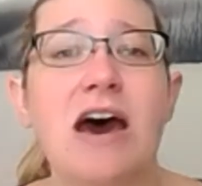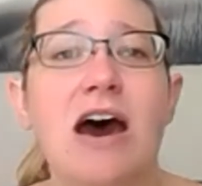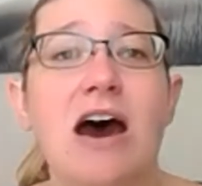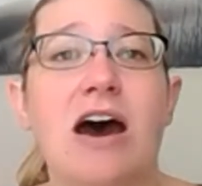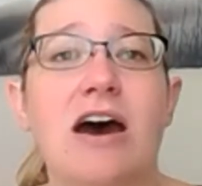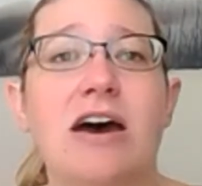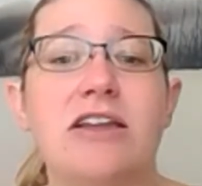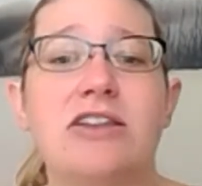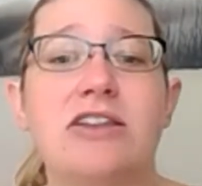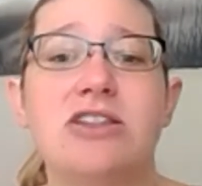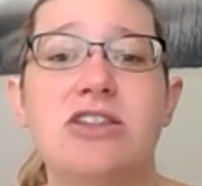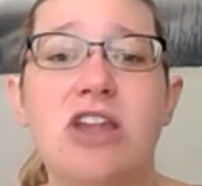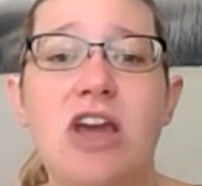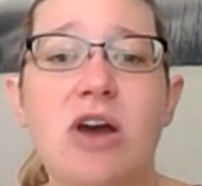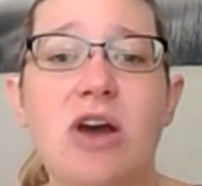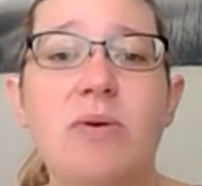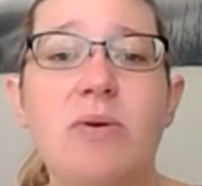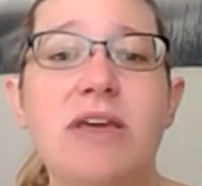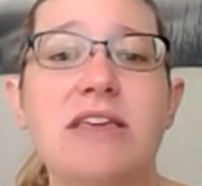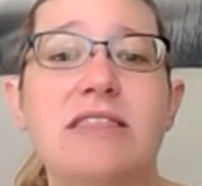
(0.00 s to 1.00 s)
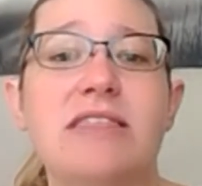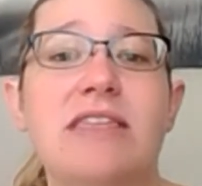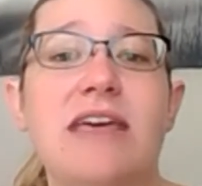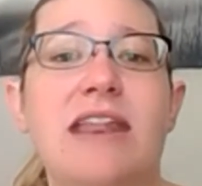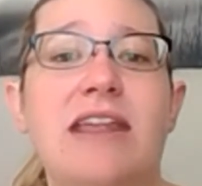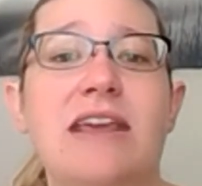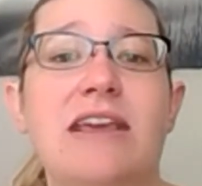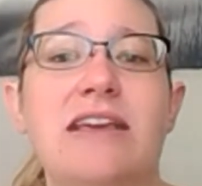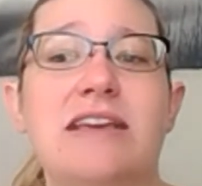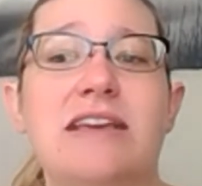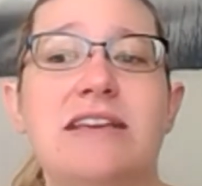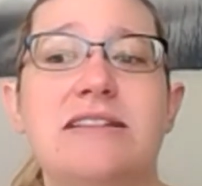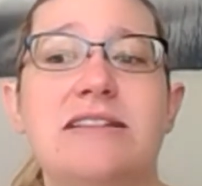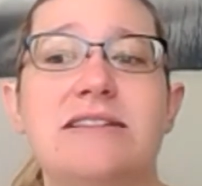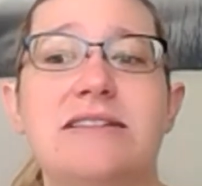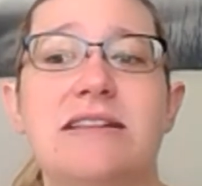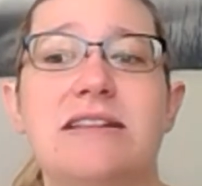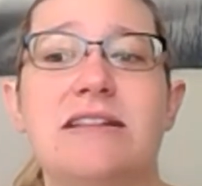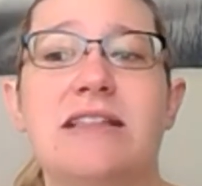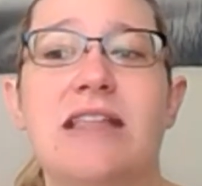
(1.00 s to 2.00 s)
knowing that it
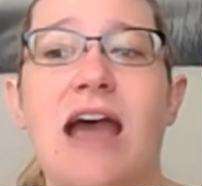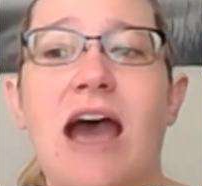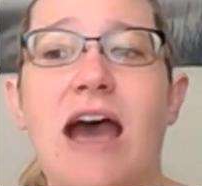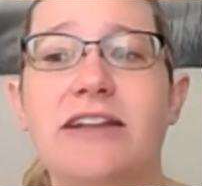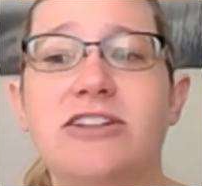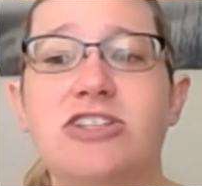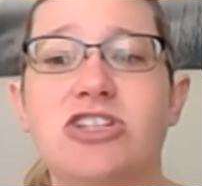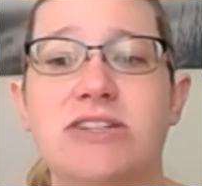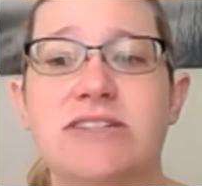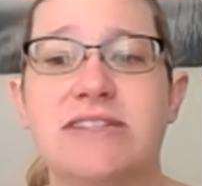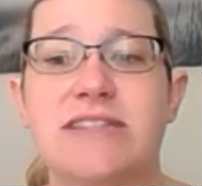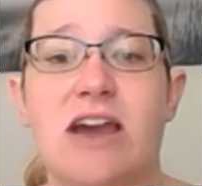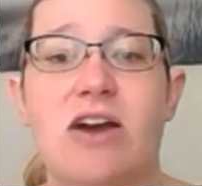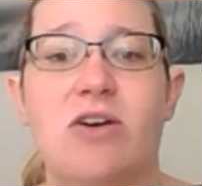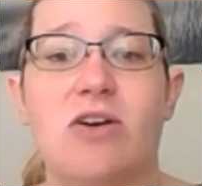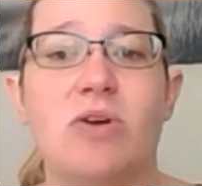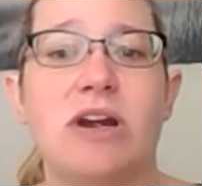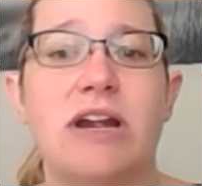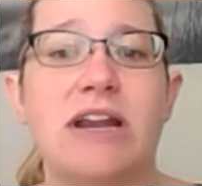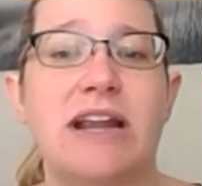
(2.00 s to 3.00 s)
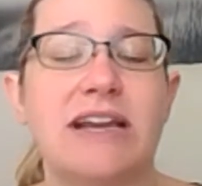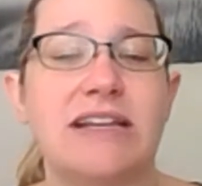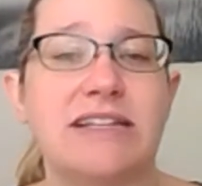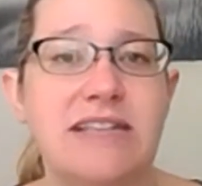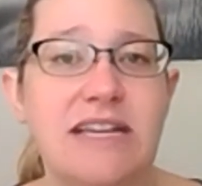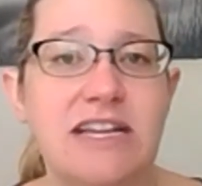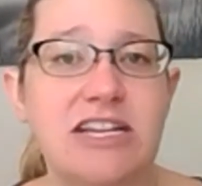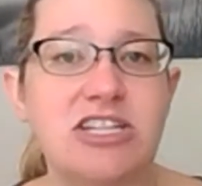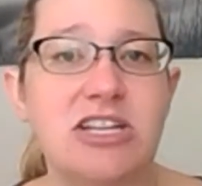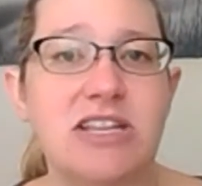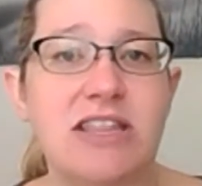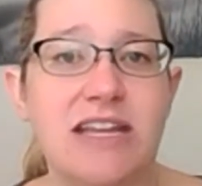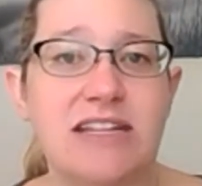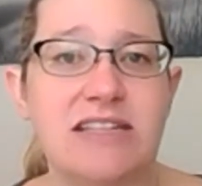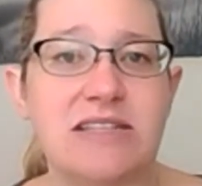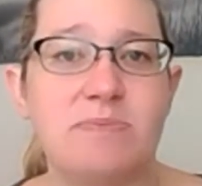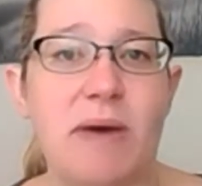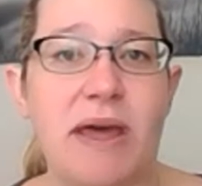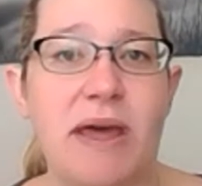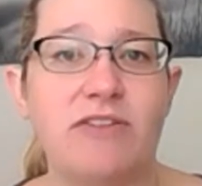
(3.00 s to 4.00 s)
is not just that organization
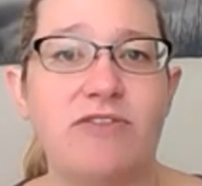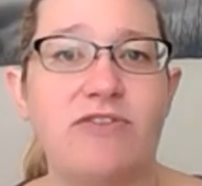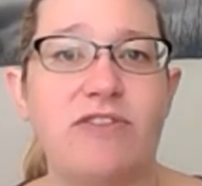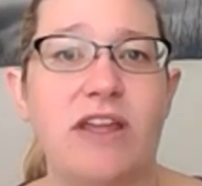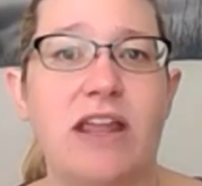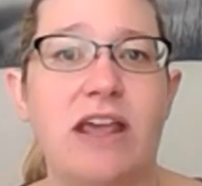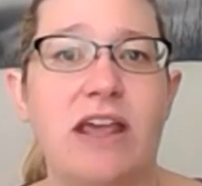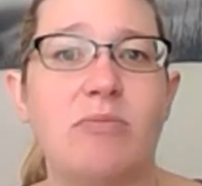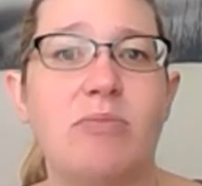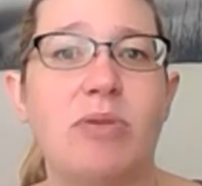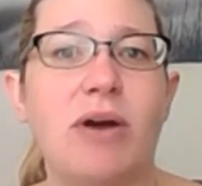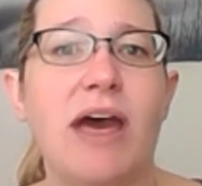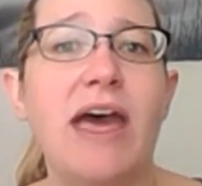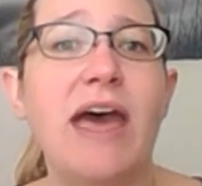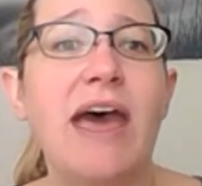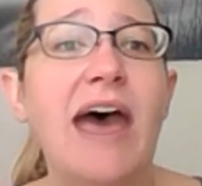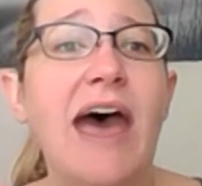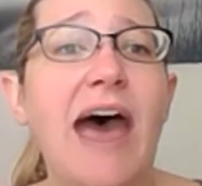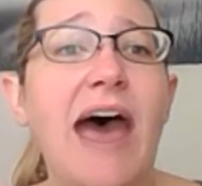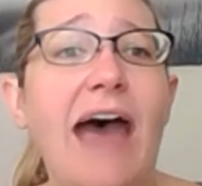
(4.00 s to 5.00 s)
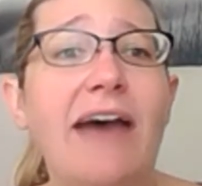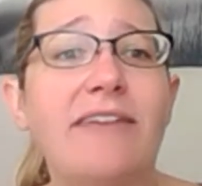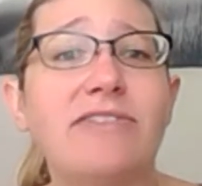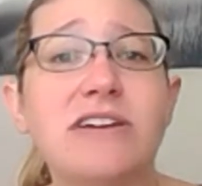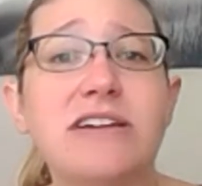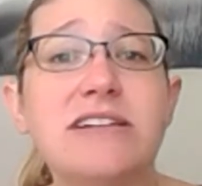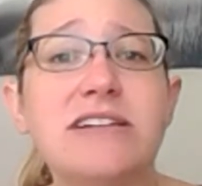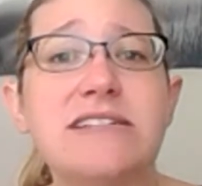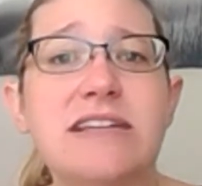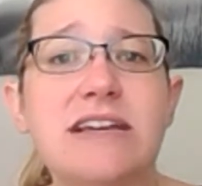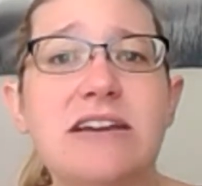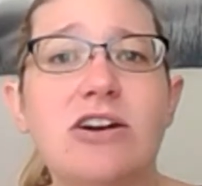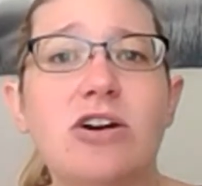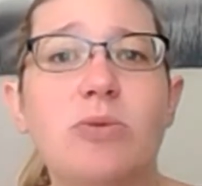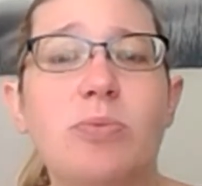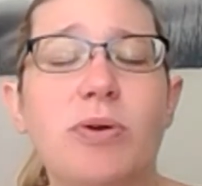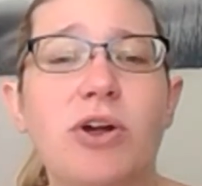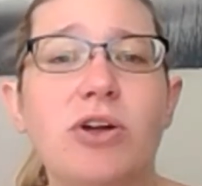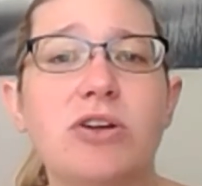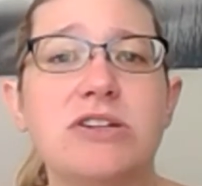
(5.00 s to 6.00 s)
that's benefiting, but every single
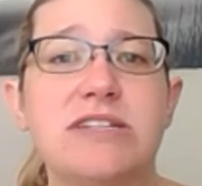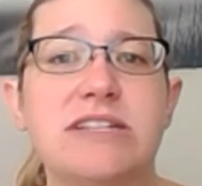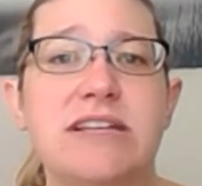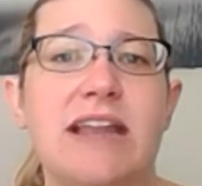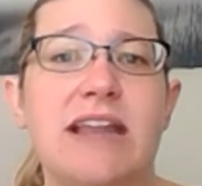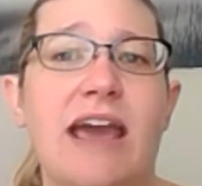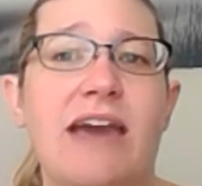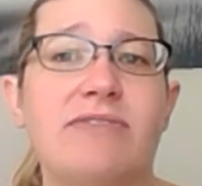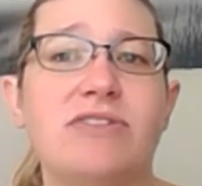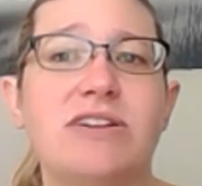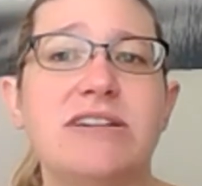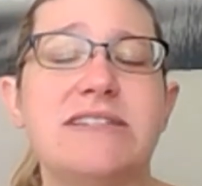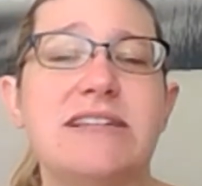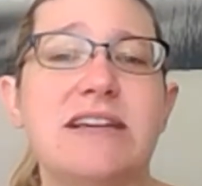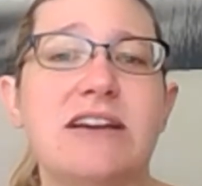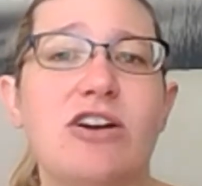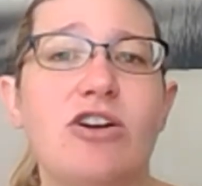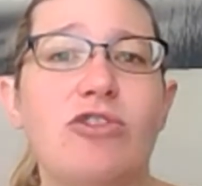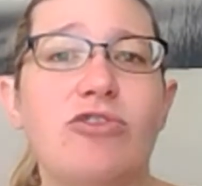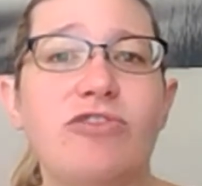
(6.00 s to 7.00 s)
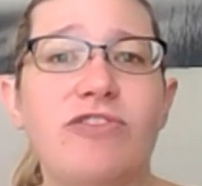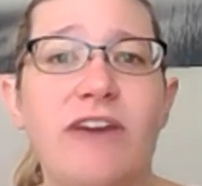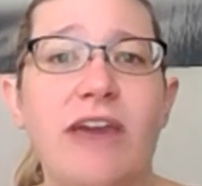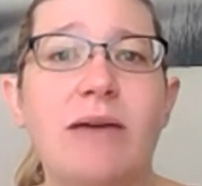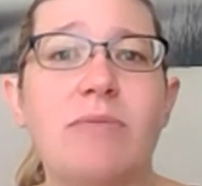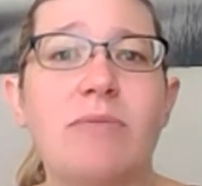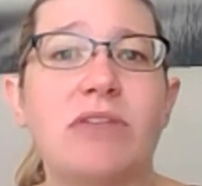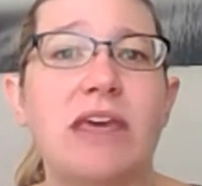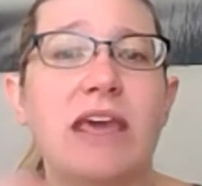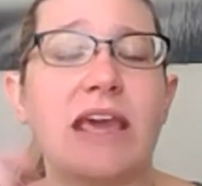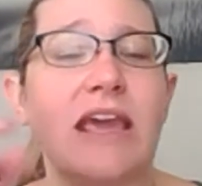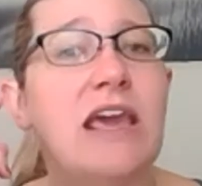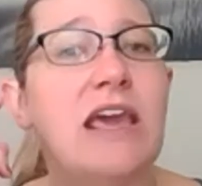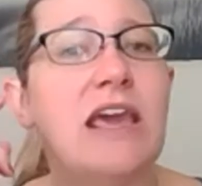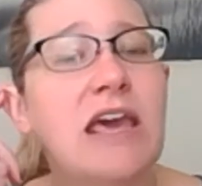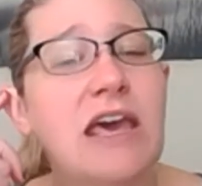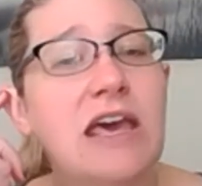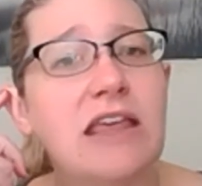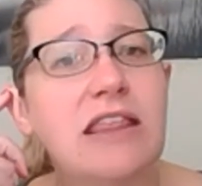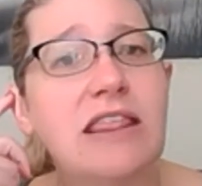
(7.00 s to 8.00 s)
person, every single family
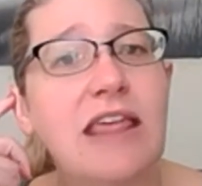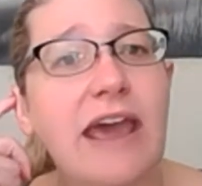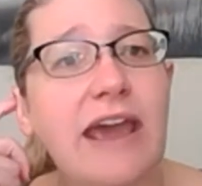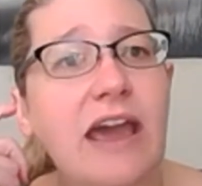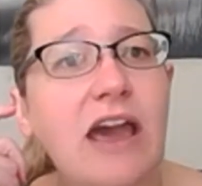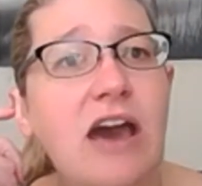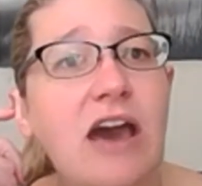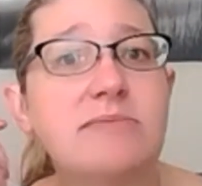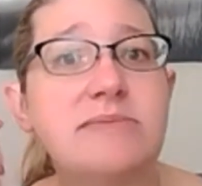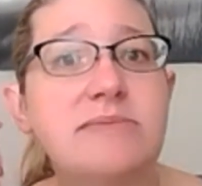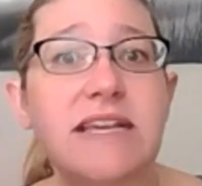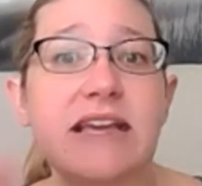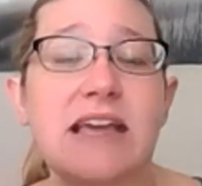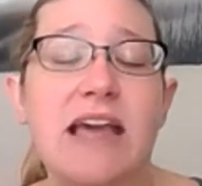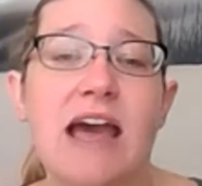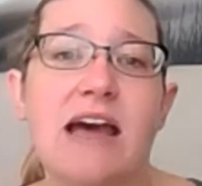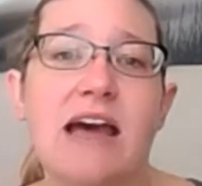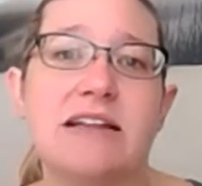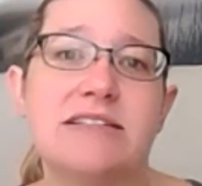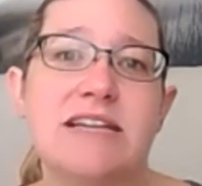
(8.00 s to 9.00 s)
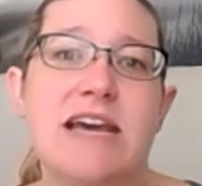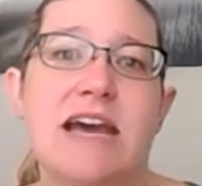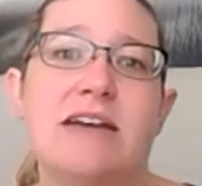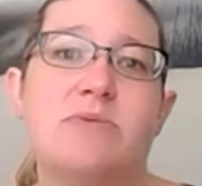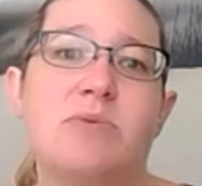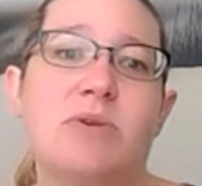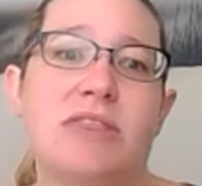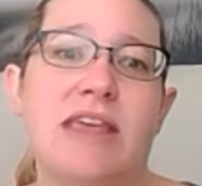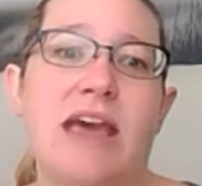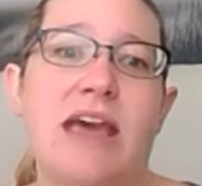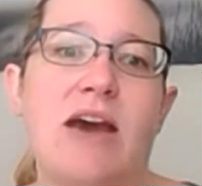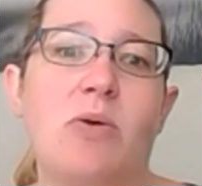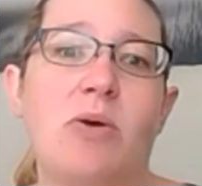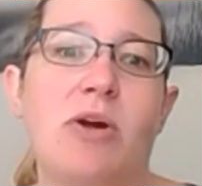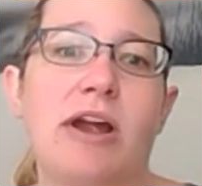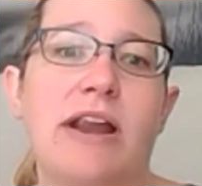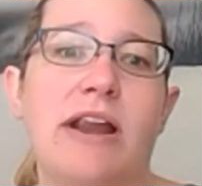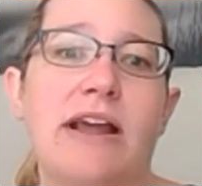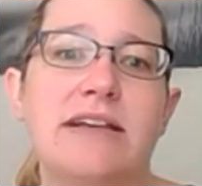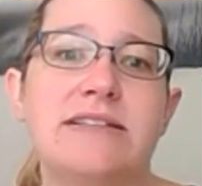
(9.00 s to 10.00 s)
that comes in contact with that
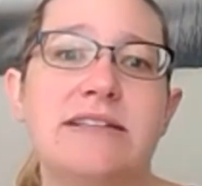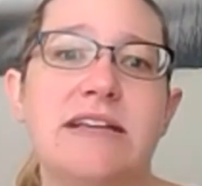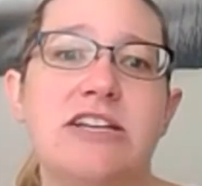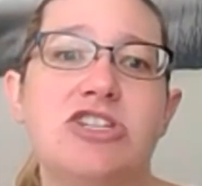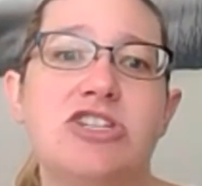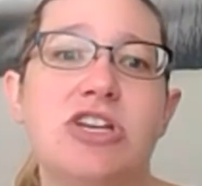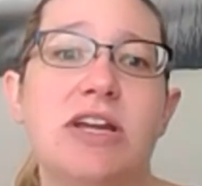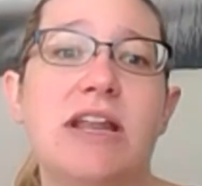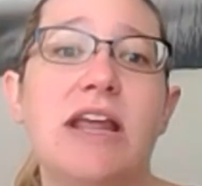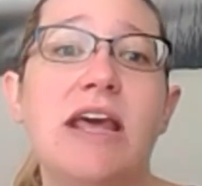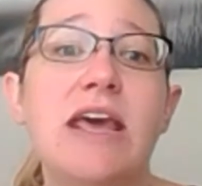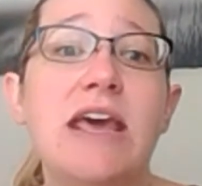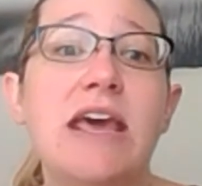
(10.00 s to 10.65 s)
organization